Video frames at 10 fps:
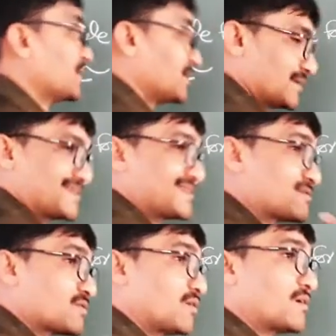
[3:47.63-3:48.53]
This is
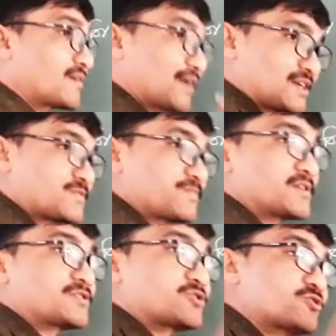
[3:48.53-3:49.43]
not
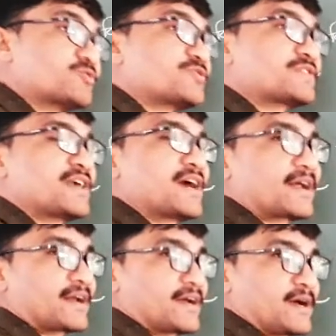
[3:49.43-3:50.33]
transferred to
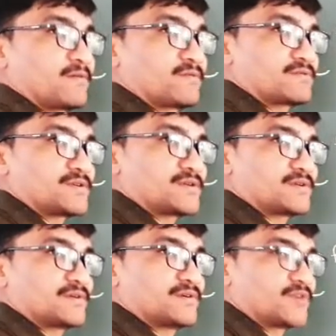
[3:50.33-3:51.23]
CRR account,
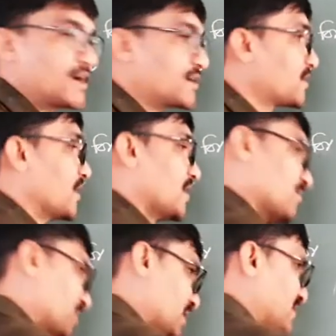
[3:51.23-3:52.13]

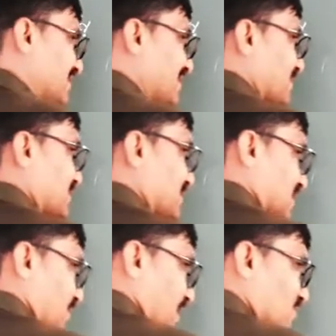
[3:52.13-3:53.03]
right, but the
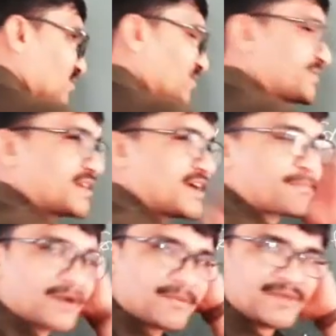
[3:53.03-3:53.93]
amount of
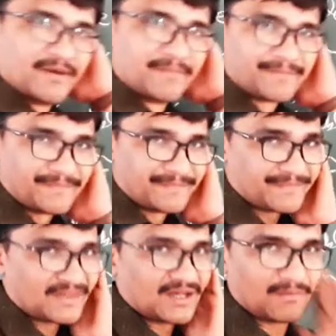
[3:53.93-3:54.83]
share premium,
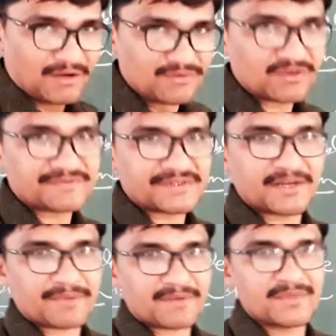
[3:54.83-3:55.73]

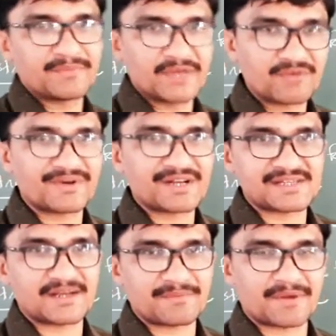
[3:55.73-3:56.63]
equity
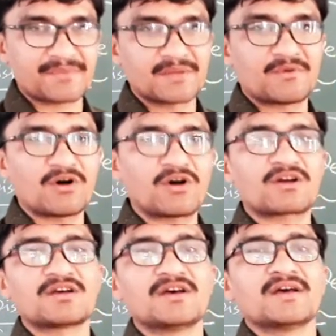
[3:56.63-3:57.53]
share premium,
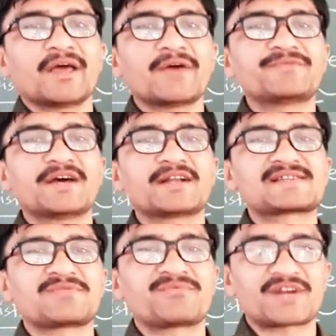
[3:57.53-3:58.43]
or if there
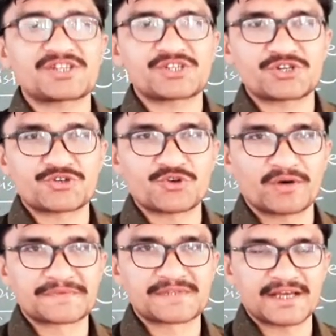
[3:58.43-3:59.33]
is a fresh issue
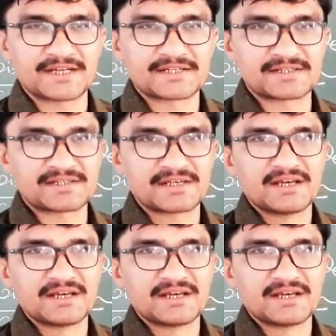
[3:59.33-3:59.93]
of shares,